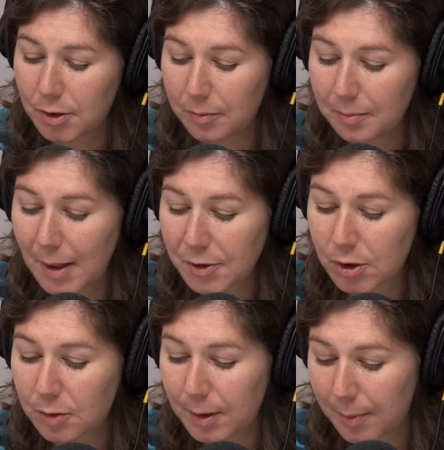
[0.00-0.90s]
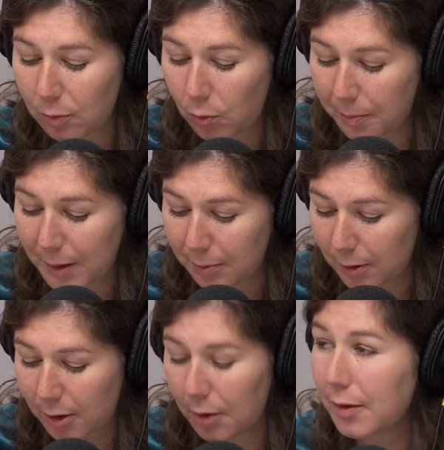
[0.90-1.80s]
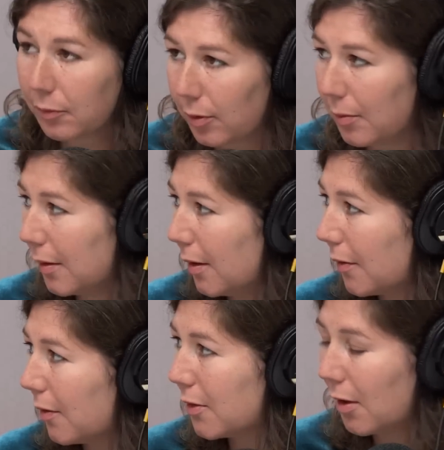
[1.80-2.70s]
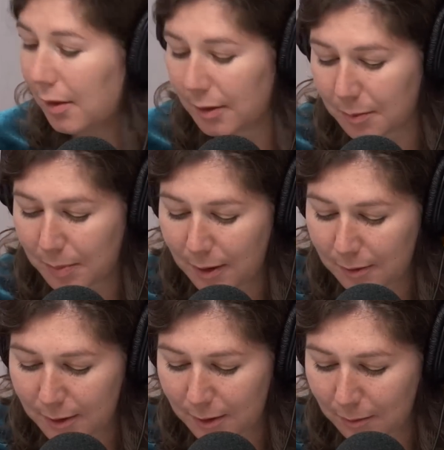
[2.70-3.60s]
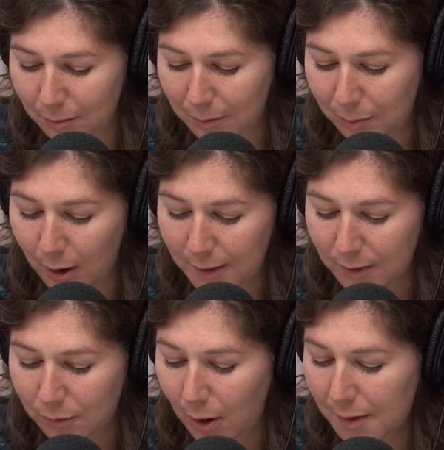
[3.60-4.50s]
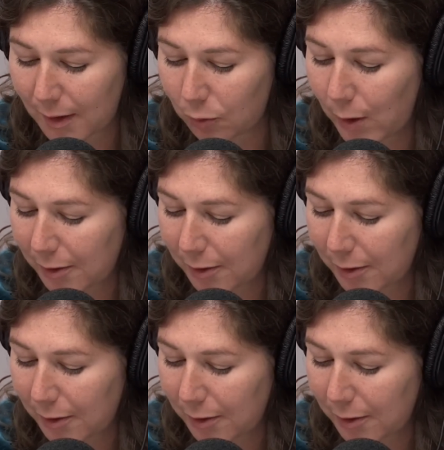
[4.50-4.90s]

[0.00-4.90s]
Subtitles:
you mentioned a bit about what people are going through in this tight period with prices rising.